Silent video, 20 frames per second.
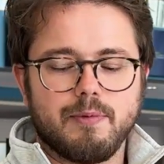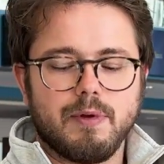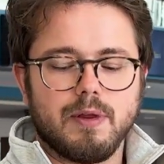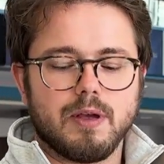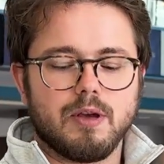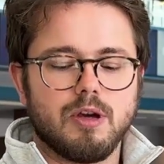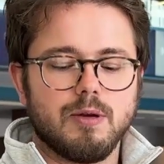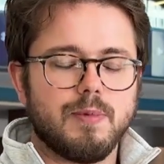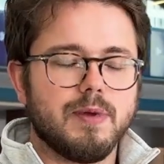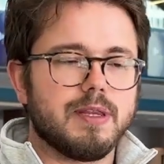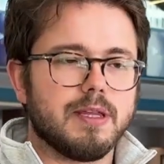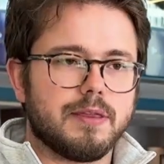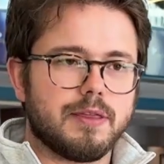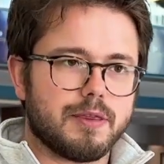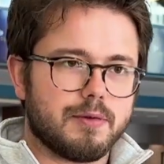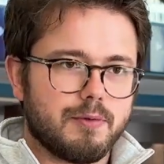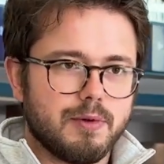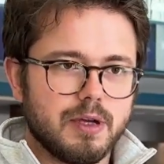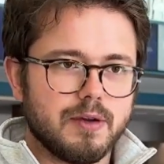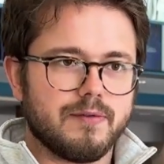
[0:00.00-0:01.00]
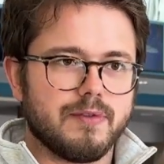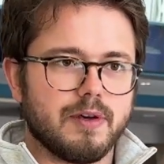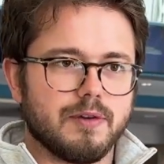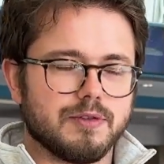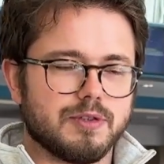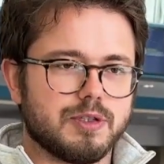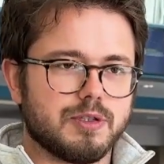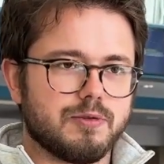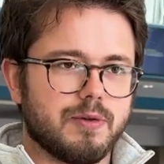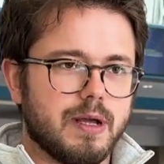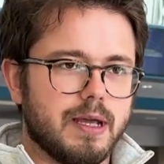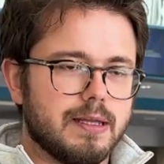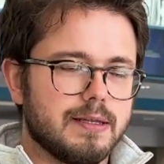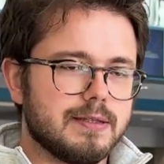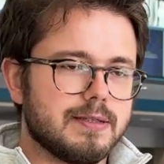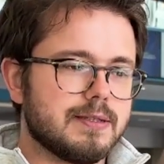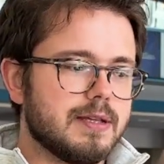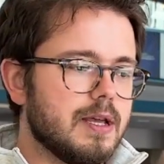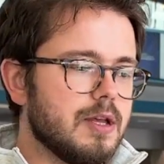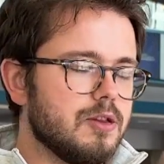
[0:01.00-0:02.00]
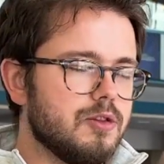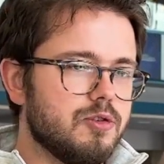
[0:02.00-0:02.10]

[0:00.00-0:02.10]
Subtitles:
Well, it could be that 3 of those strains